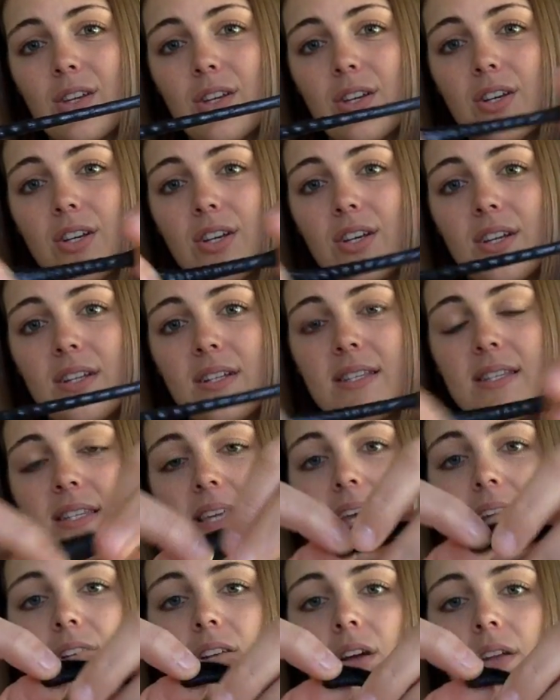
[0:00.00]
good
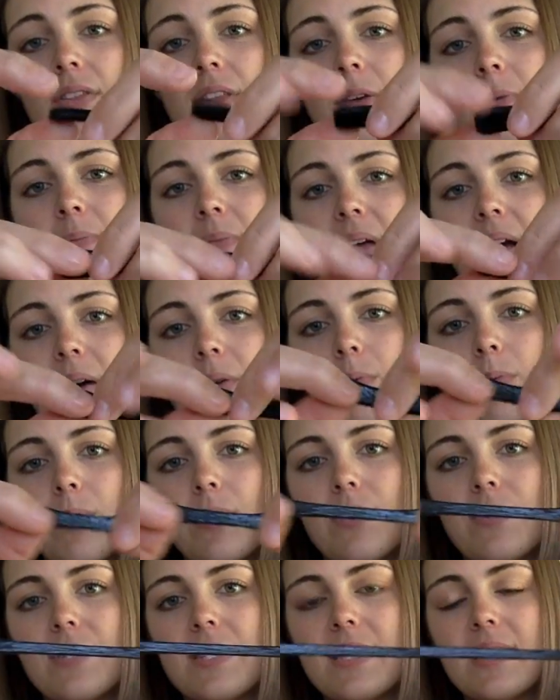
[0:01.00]
scent on them that
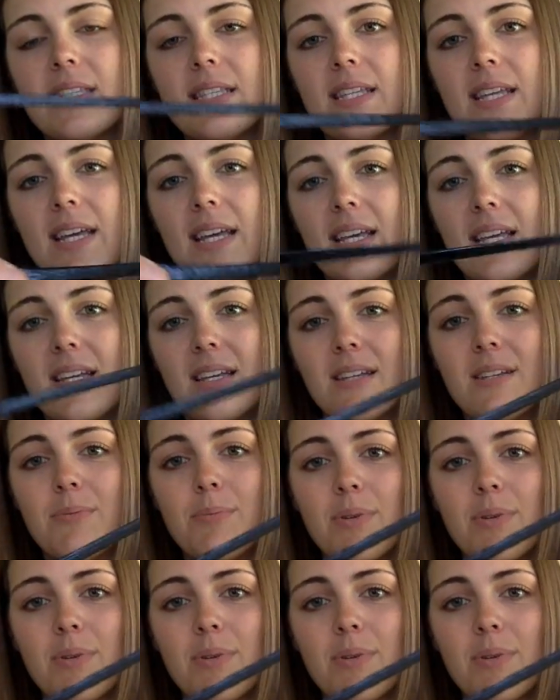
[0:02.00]
will stick.